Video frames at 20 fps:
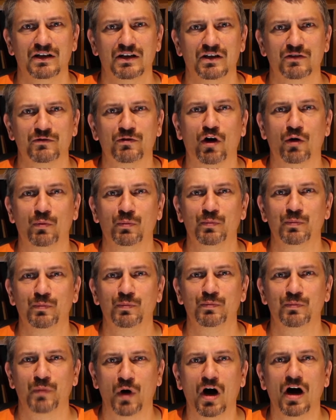from
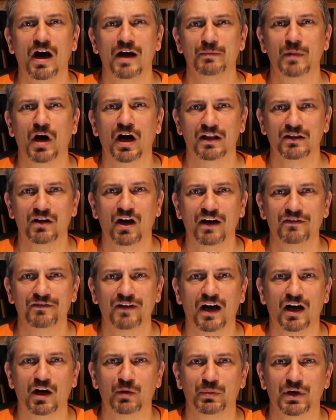Pi My Life
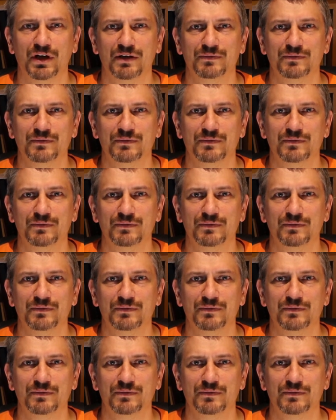Up